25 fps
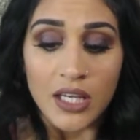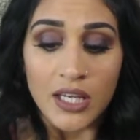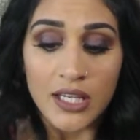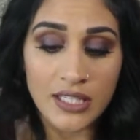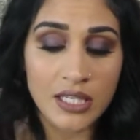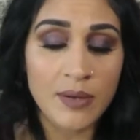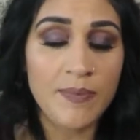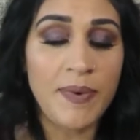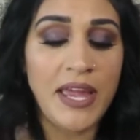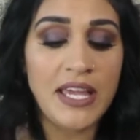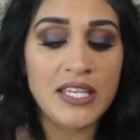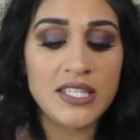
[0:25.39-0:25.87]

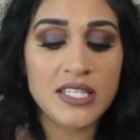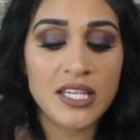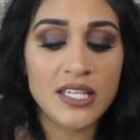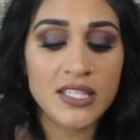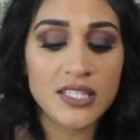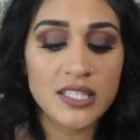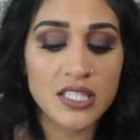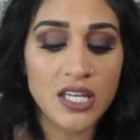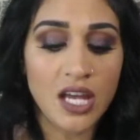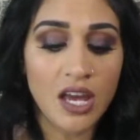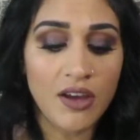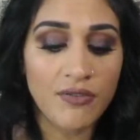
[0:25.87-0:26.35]
is amazing
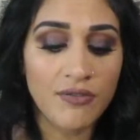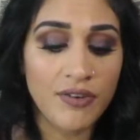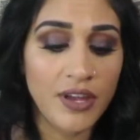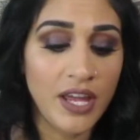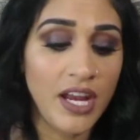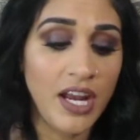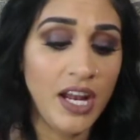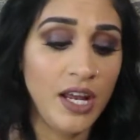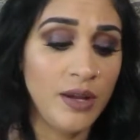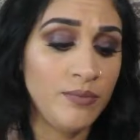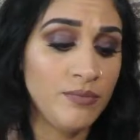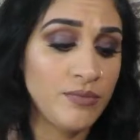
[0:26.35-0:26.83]
stuff
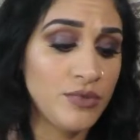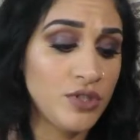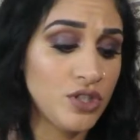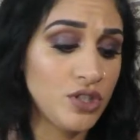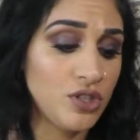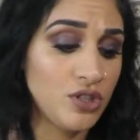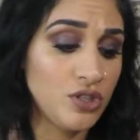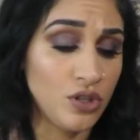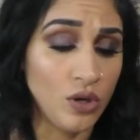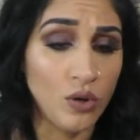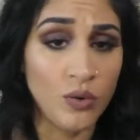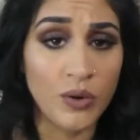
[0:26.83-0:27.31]
and I'm
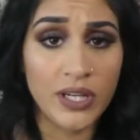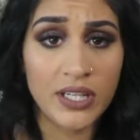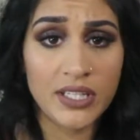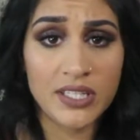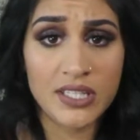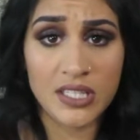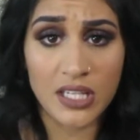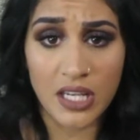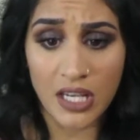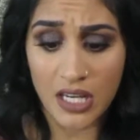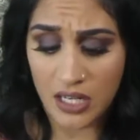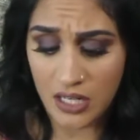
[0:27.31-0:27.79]
so
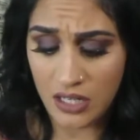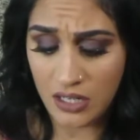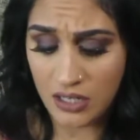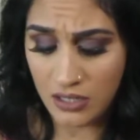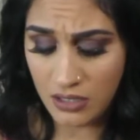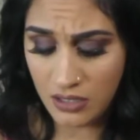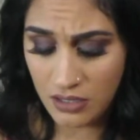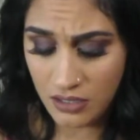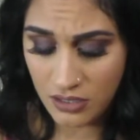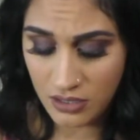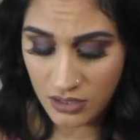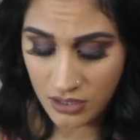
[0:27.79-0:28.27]
excited.
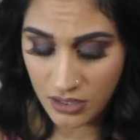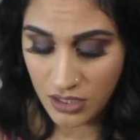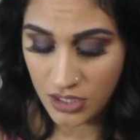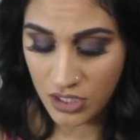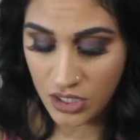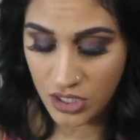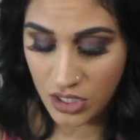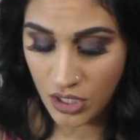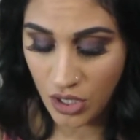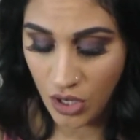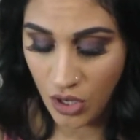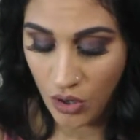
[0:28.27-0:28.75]

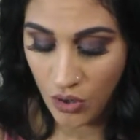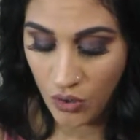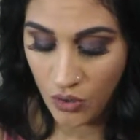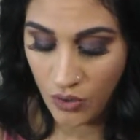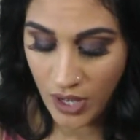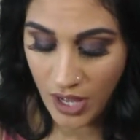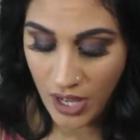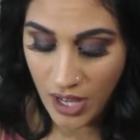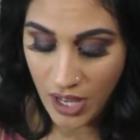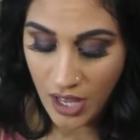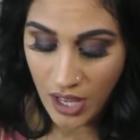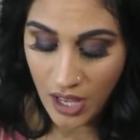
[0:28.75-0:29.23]

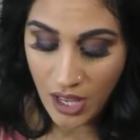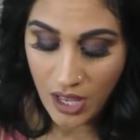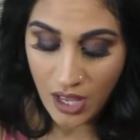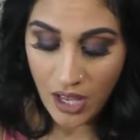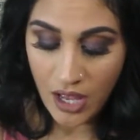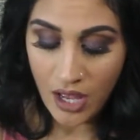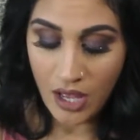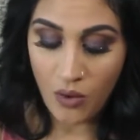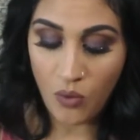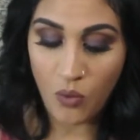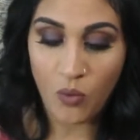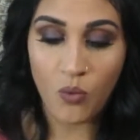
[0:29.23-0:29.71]
So,
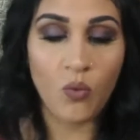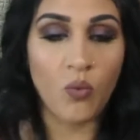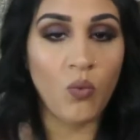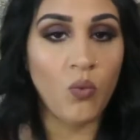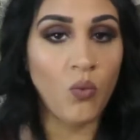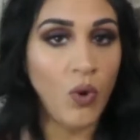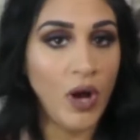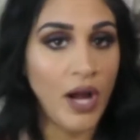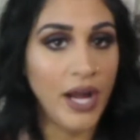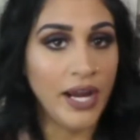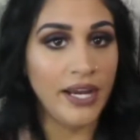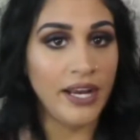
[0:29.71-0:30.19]

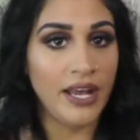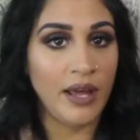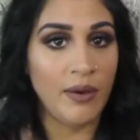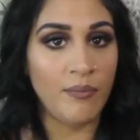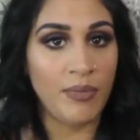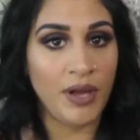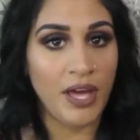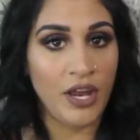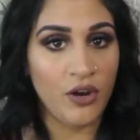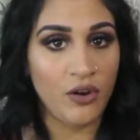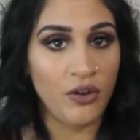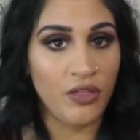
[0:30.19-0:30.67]
why
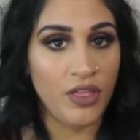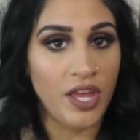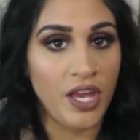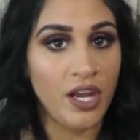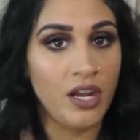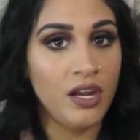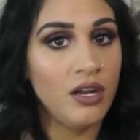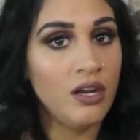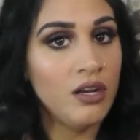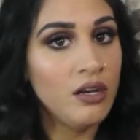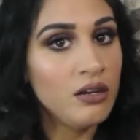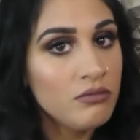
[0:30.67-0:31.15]
not better
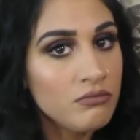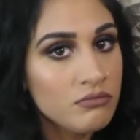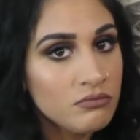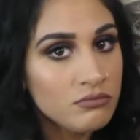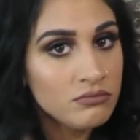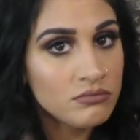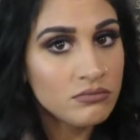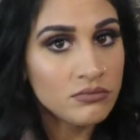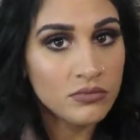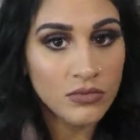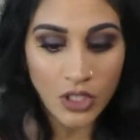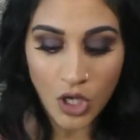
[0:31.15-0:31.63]
than
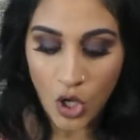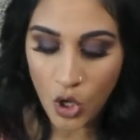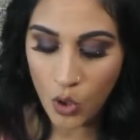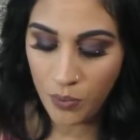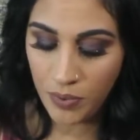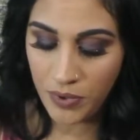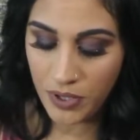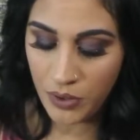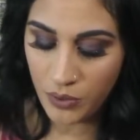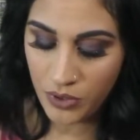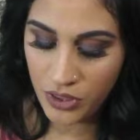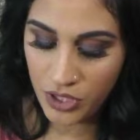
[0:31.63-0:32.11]

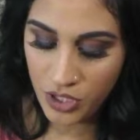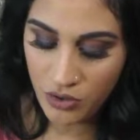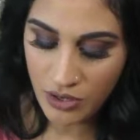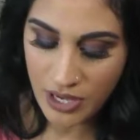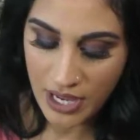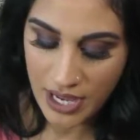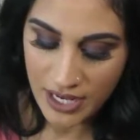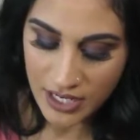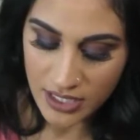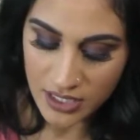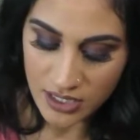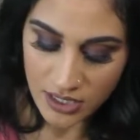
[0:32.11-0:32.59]
open it with you
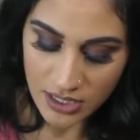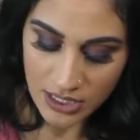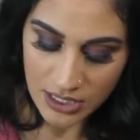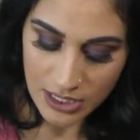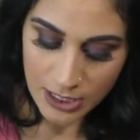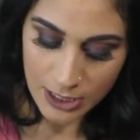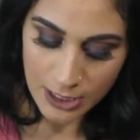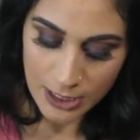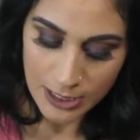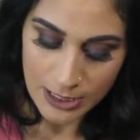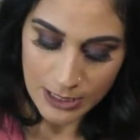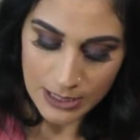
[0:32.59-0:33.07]
guys?
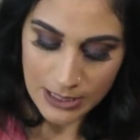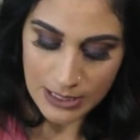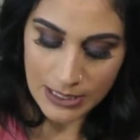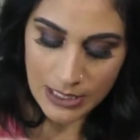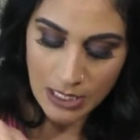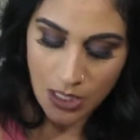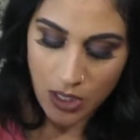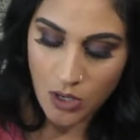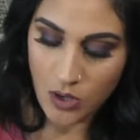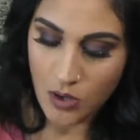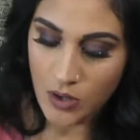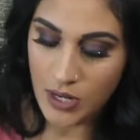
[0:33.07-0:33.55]

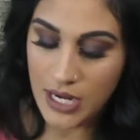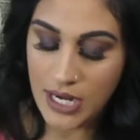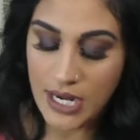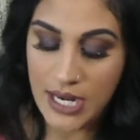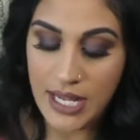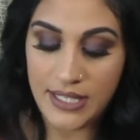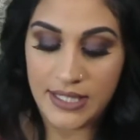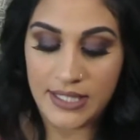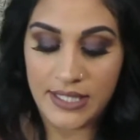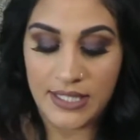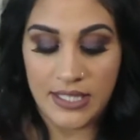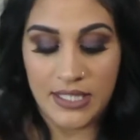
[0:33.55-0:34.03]

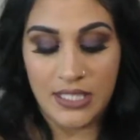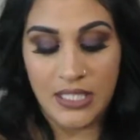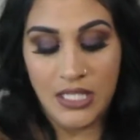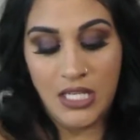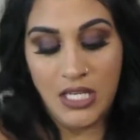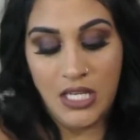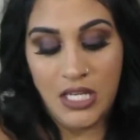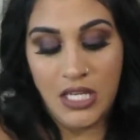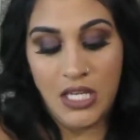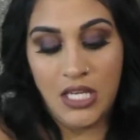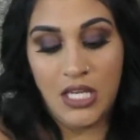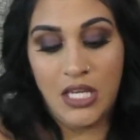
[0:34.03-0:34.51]
Let's
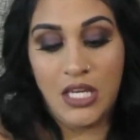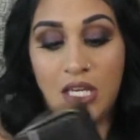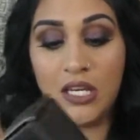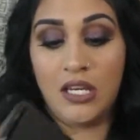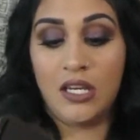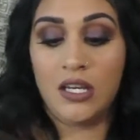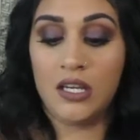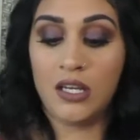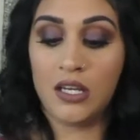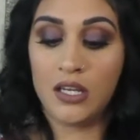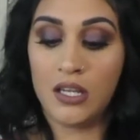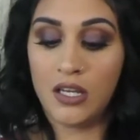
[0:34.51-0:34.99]
see.
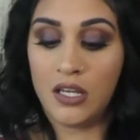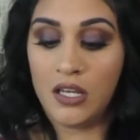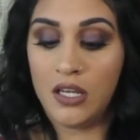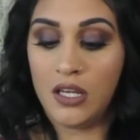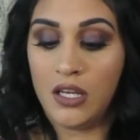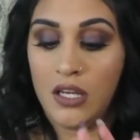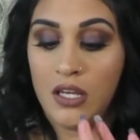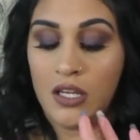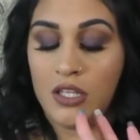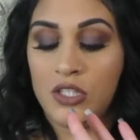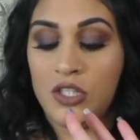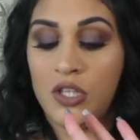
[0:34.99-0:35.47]

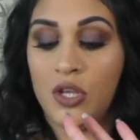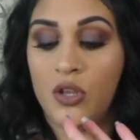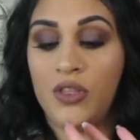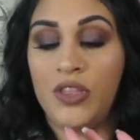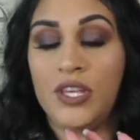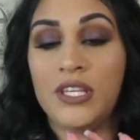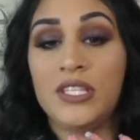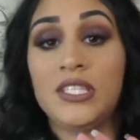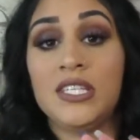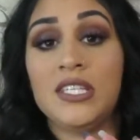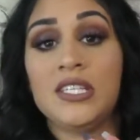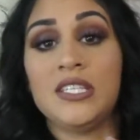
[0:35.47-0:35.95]
So
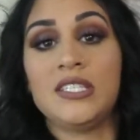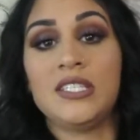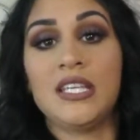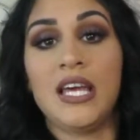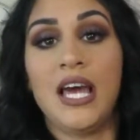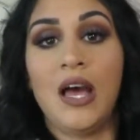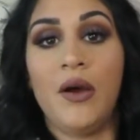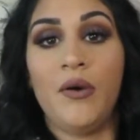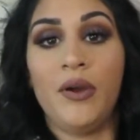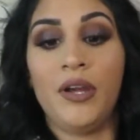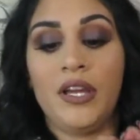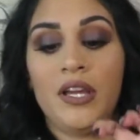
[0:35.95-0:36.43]
this is
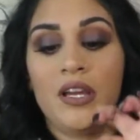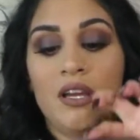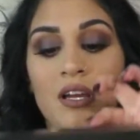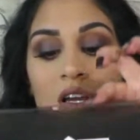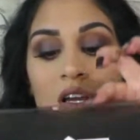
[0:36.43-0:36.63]
how it